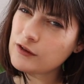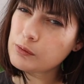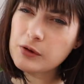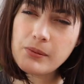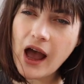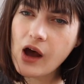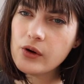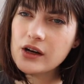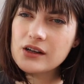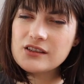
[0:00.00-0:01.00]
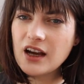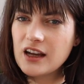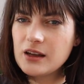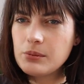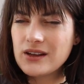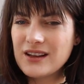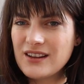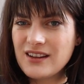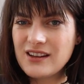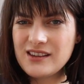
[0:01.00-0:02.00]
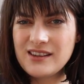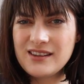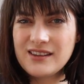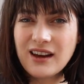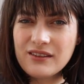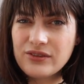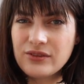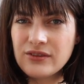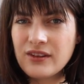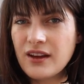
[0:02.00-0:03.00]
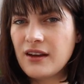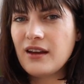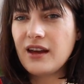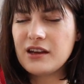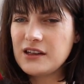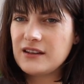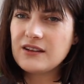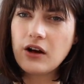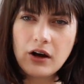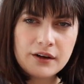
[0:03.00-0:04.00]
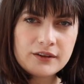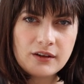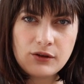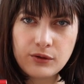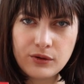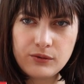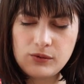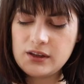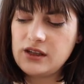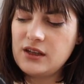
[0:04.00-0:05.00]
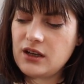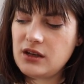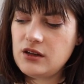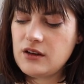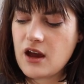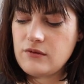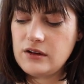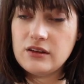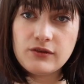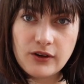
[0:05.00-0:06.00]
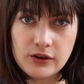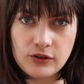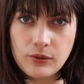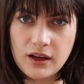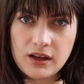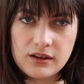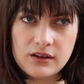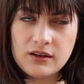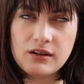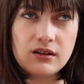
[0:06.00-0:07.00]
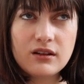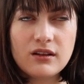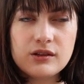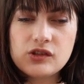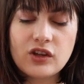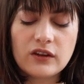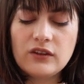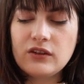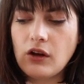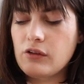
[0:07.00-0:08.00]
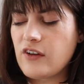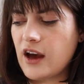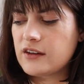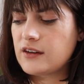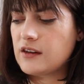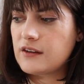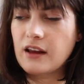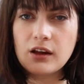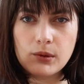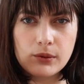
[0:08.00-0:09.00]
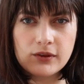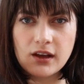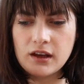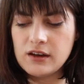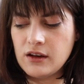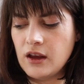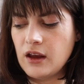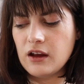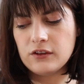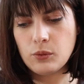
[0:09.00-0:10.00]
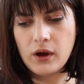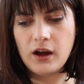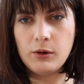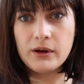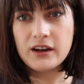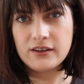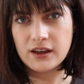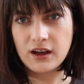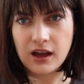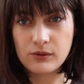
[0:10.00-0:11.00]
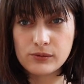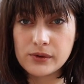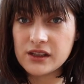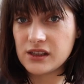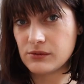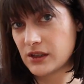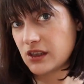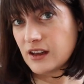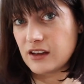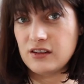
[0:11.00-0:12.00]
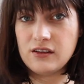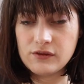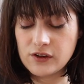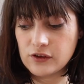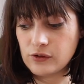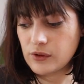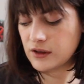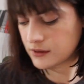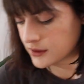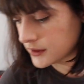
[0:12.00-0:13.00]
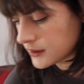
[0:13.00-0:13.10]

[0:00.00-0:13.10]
superpower type stuff and it is also really good. I read the first one just so fast and the second one was good as well, but I think I really, really liked the first one.